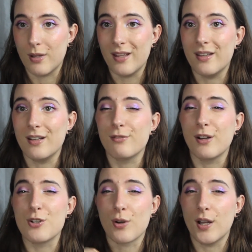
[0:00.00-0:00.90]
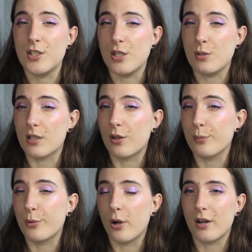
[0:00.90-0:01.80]
and then if I tried to use other
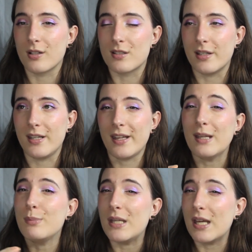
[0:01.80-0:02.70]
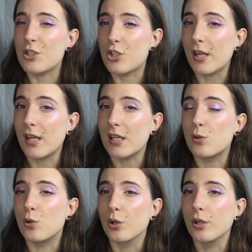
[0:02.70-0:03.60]
products like a BHA
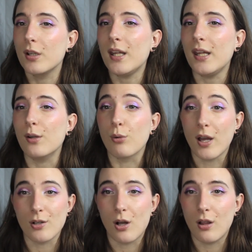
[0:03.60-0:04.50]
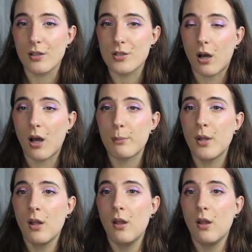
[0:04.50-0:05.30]
or a retinol on top,